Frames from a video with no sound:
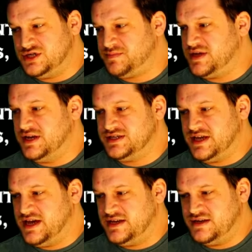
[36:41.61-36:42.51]
Just because,
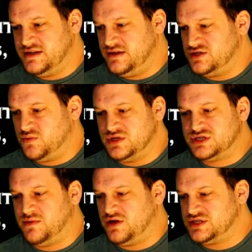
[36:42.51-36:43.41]
again, there's
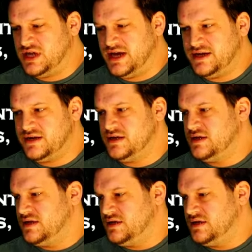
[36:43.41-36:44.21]
one small sign